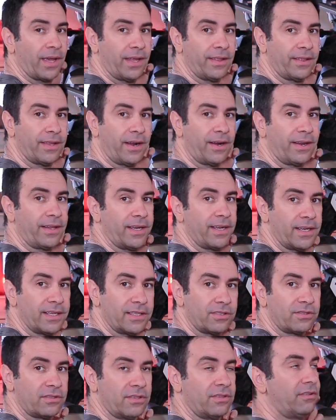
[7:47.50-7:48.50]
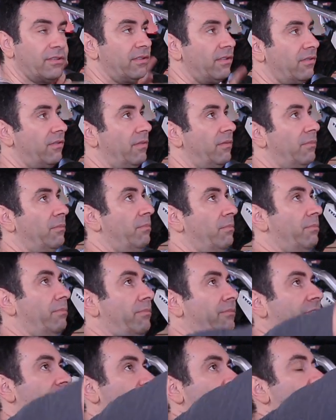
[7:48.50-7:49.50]
And there it is,
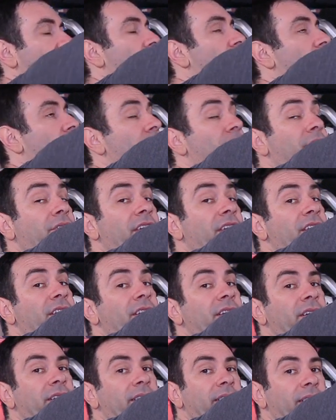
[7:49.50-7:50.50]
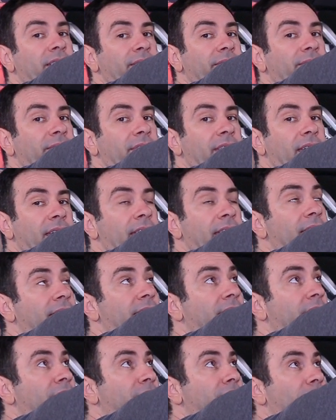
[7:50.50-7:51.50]
uh, rear
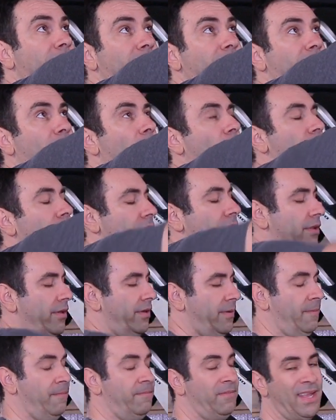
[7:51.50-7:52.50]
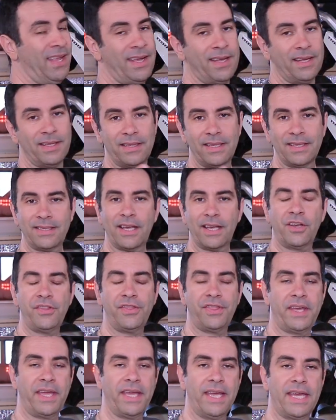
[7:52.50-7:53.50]
and front. The
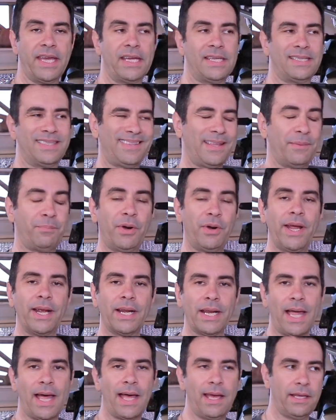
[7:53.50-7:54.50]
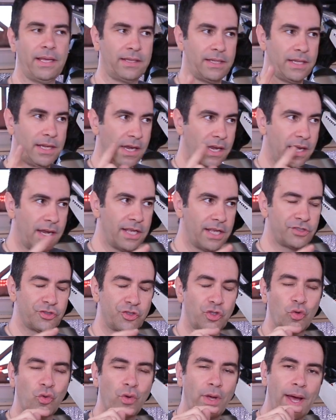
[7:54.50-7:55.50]
second thing is the brake light
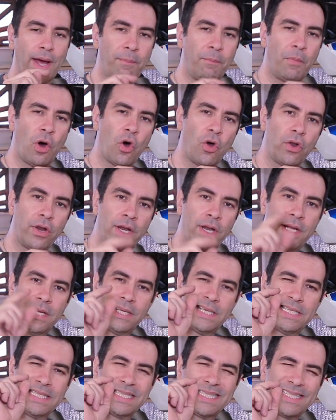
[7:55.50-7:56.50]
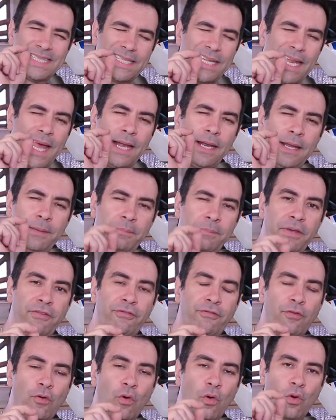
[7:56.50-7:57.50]
needs to come on slightly
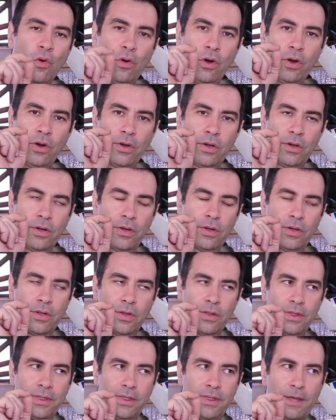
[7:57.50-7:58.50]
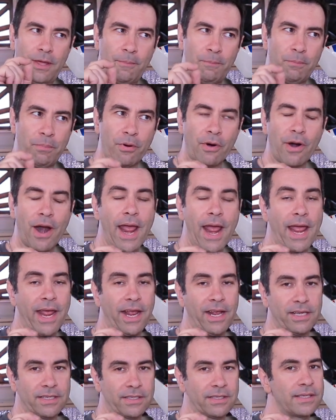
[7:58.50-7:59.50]
before the
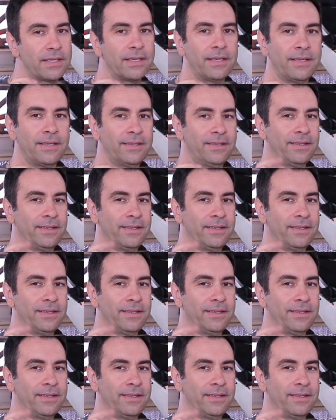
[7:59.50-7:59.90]
brakes.